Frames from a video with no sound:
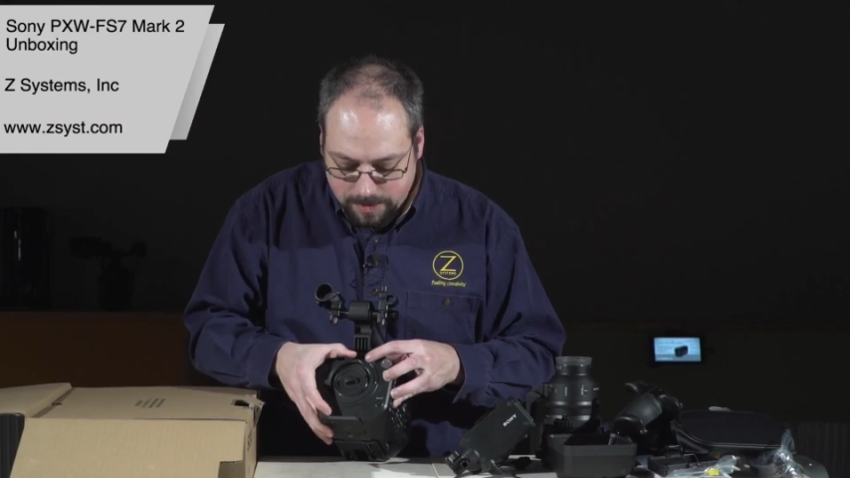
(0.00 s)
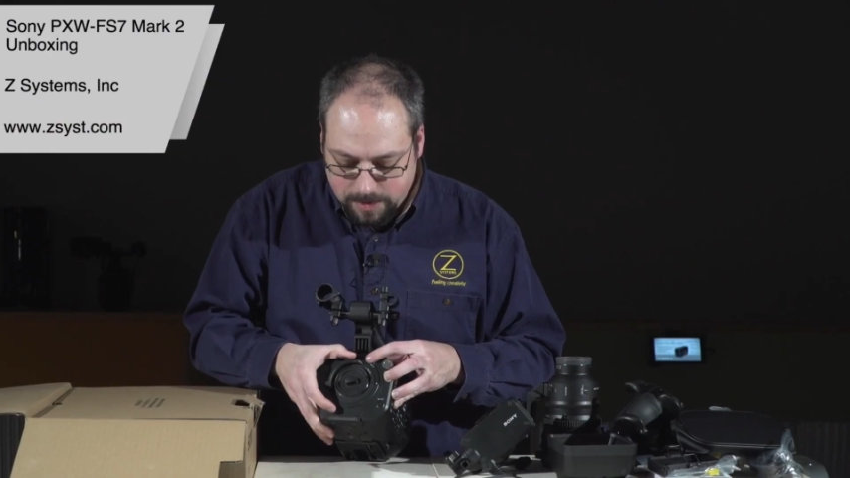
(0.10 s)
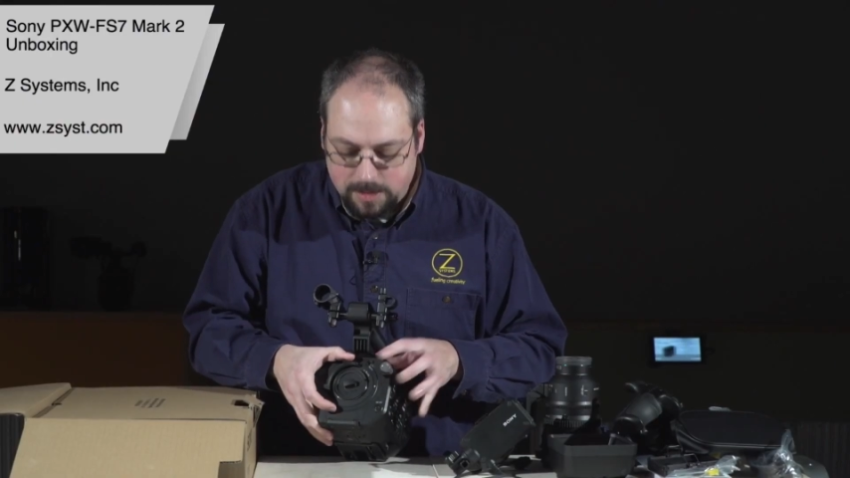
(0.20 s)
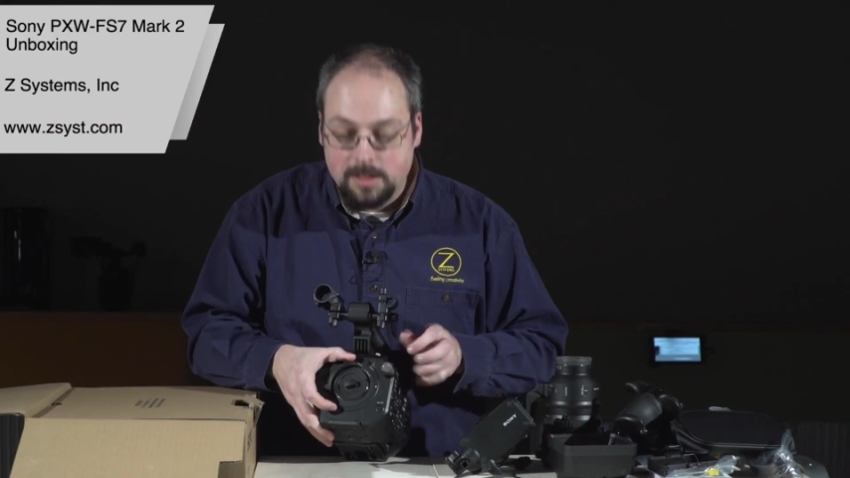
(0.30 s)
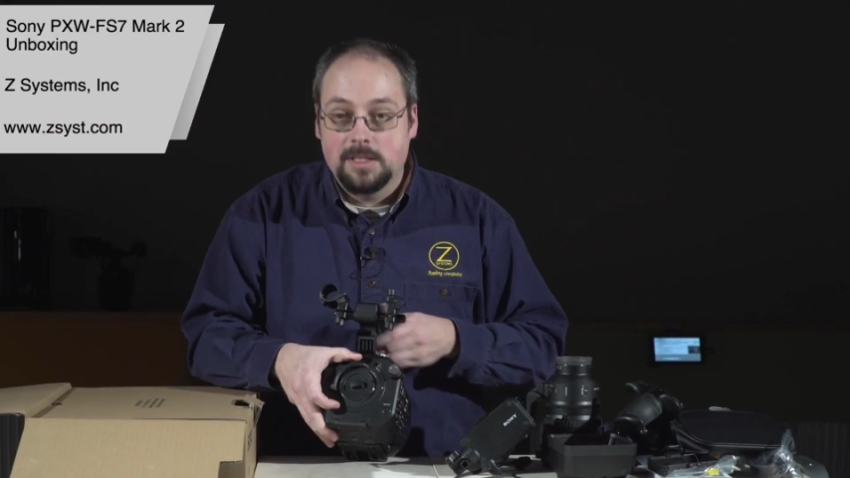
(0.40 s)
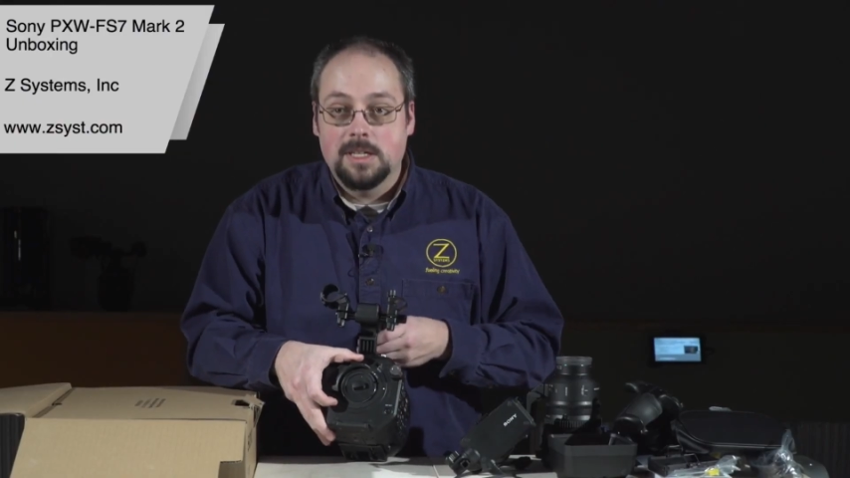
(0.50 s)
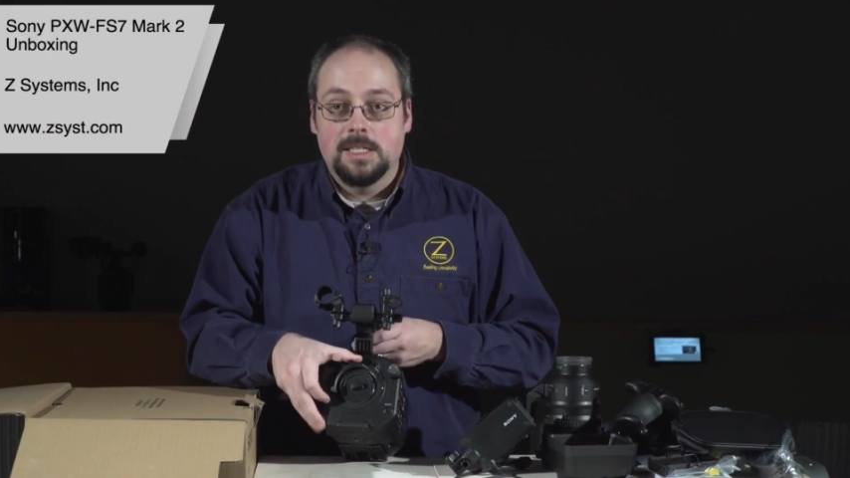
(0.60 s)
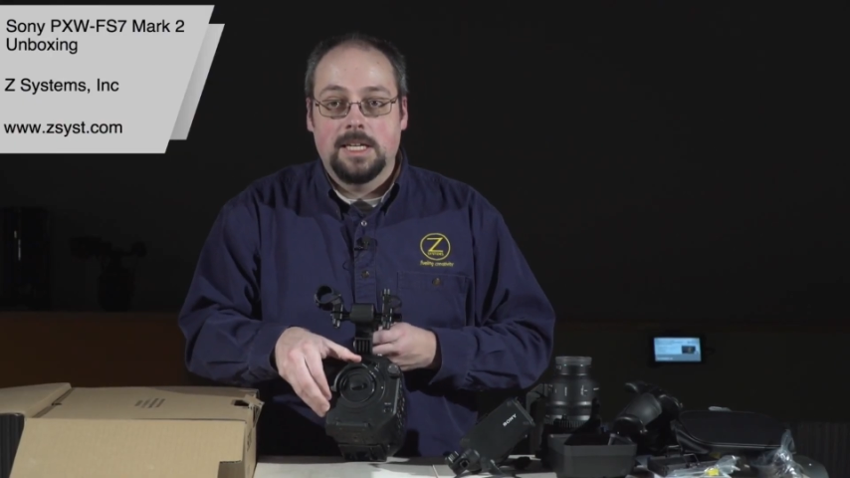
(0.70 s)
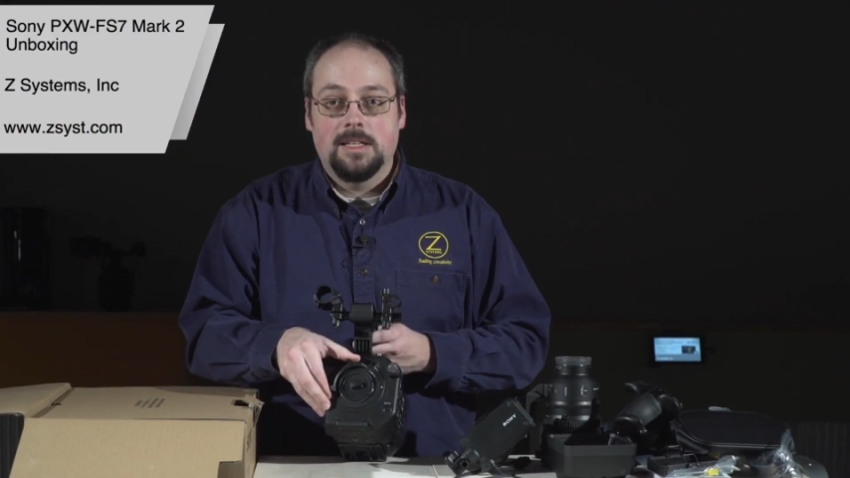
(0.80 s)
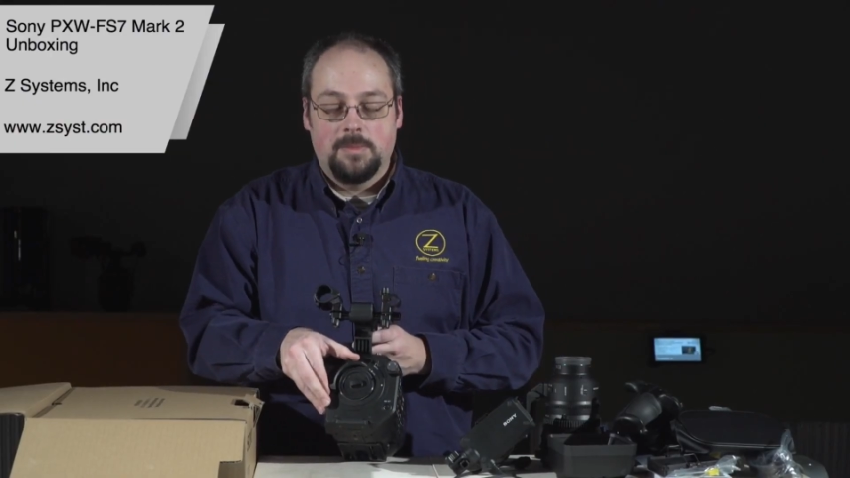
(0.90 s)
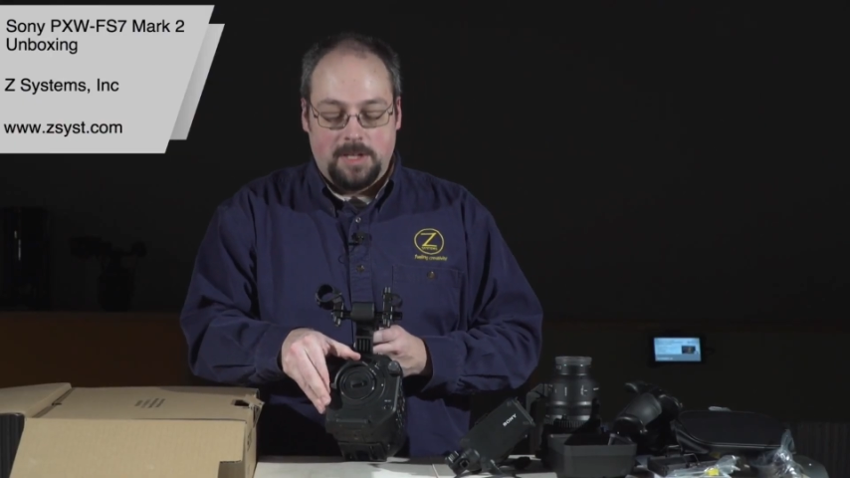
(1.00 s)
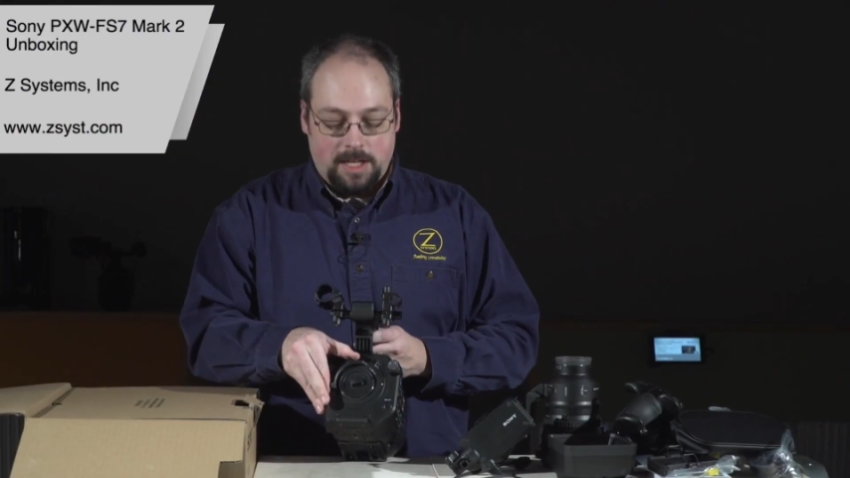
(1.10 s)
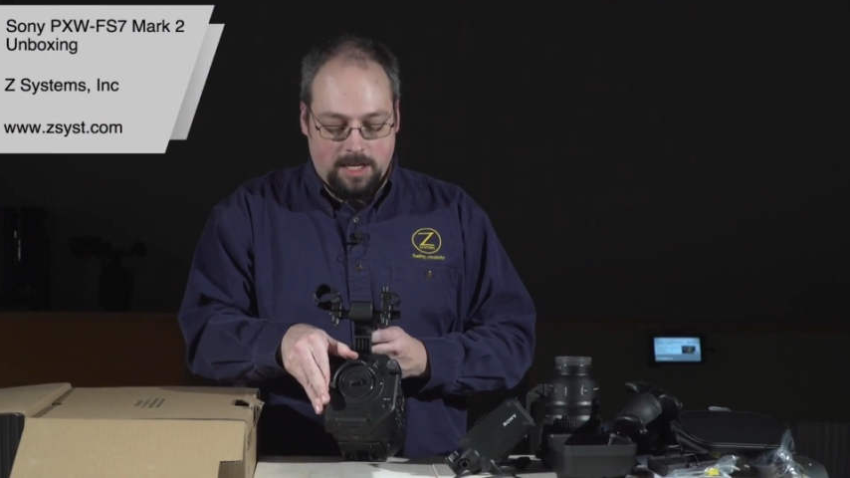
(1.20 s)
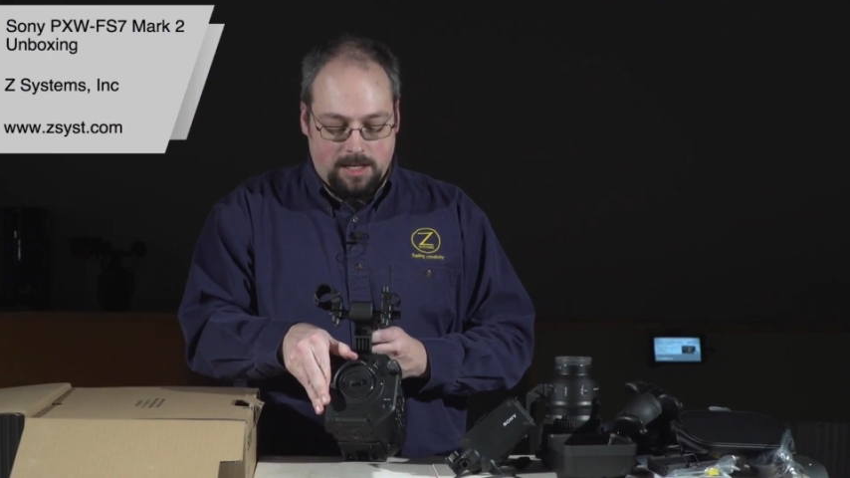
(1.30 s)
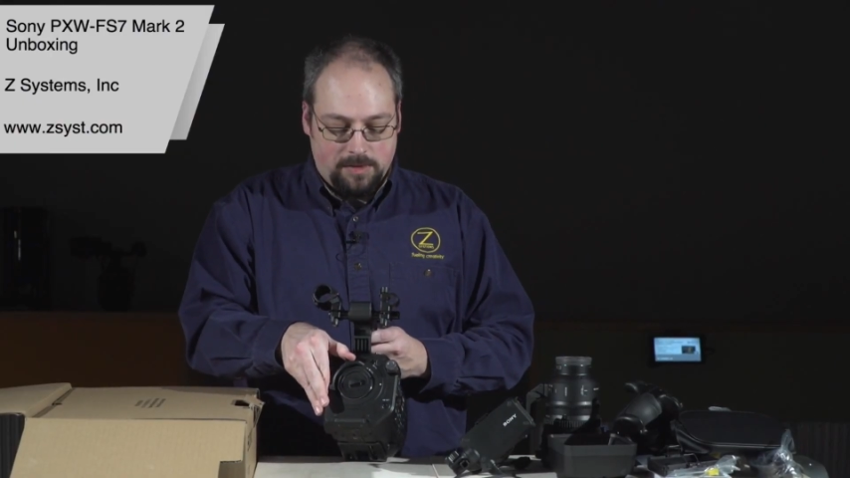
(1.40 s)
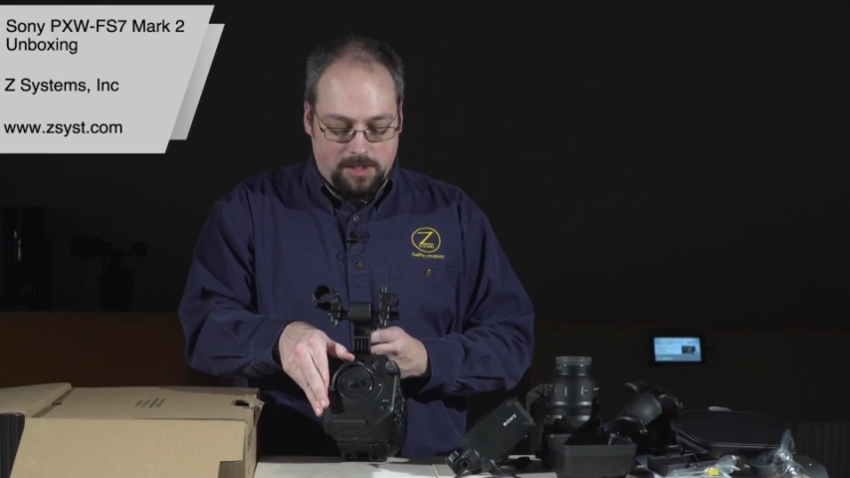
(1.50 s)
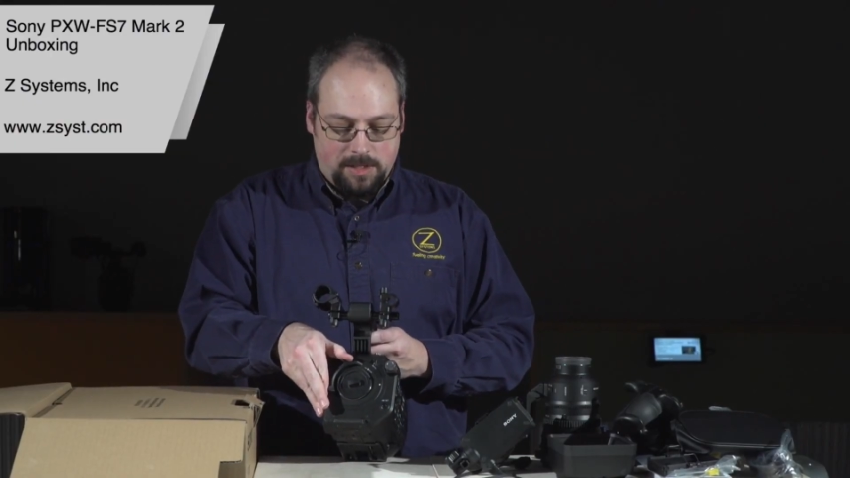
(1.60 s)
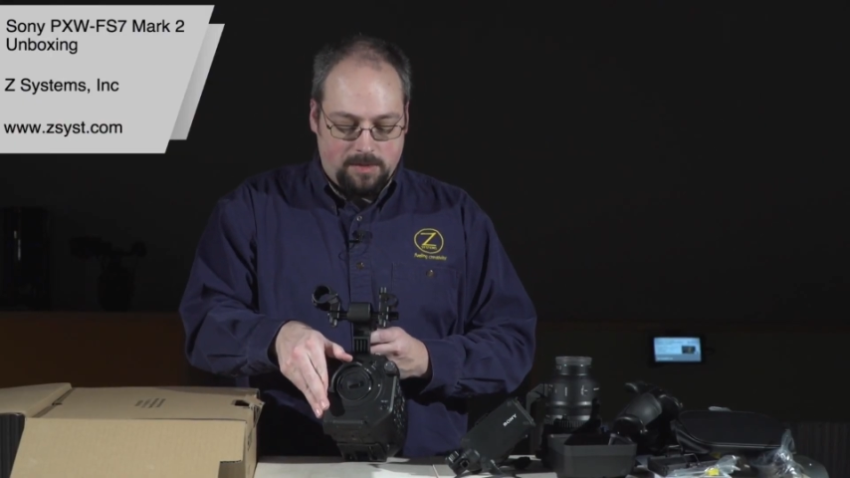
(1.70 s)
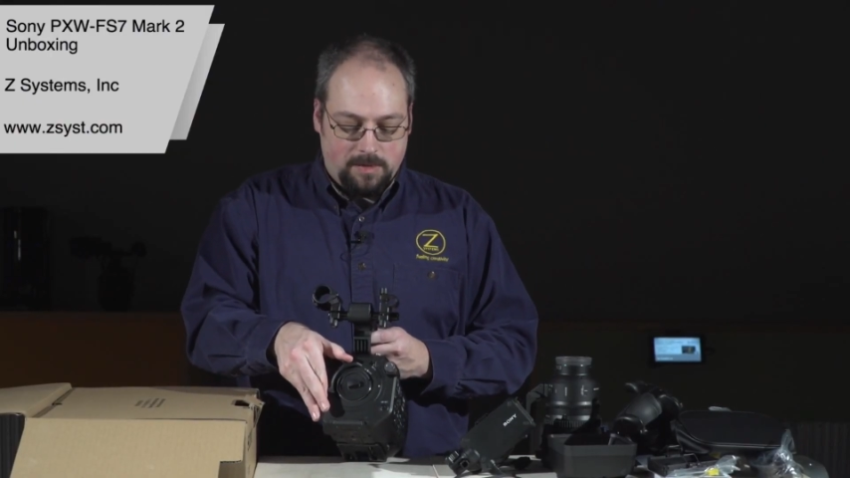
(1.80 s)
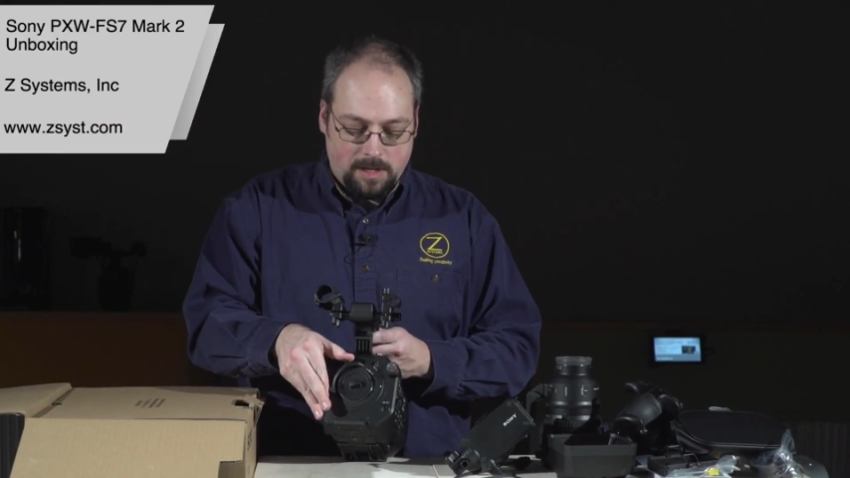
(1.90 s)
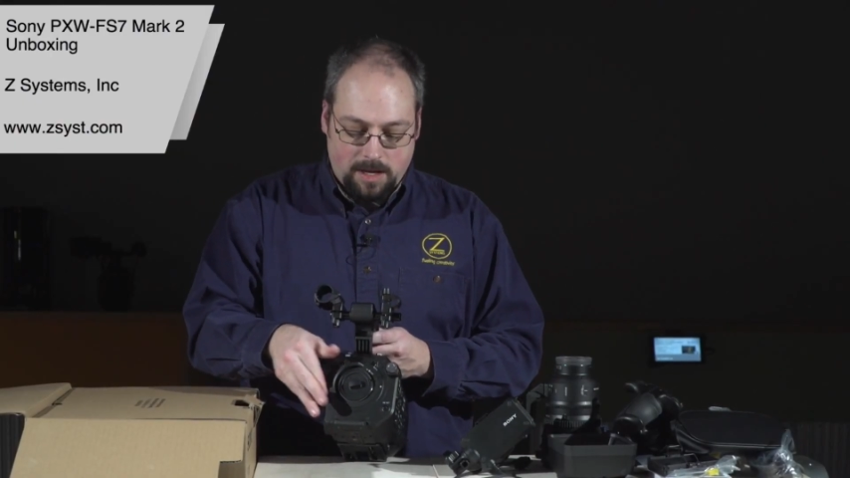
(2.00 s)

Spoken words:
It's going to take a little bit of getting used to,